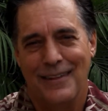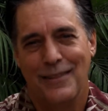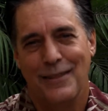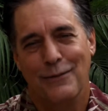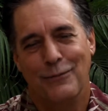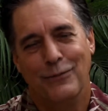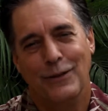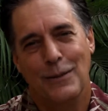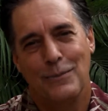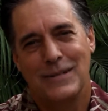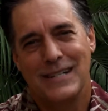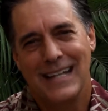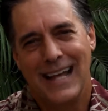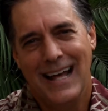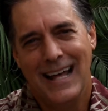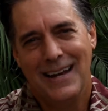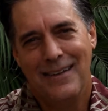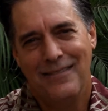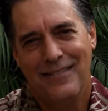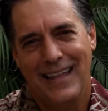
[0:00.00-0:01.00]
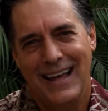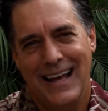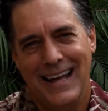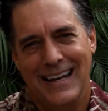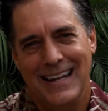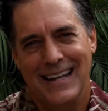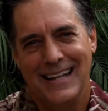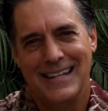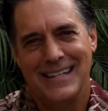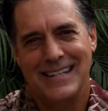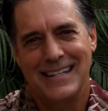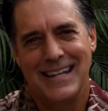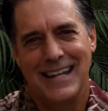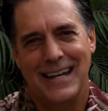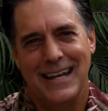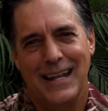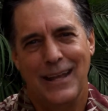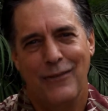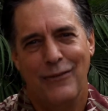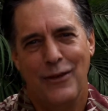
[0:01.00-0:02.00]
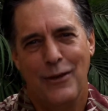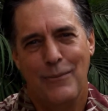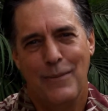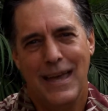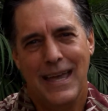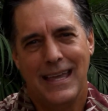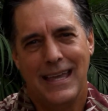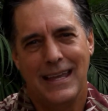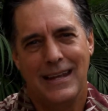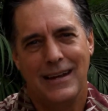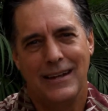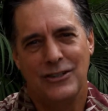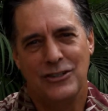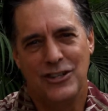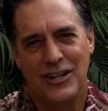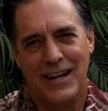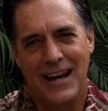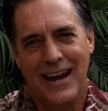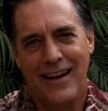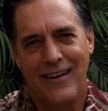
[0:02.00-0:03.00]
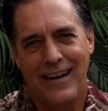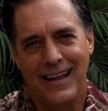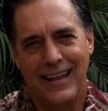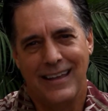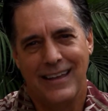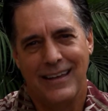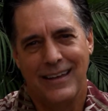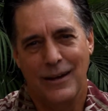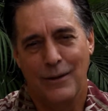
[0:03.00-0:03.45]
The flip side of that is that if you make it generic,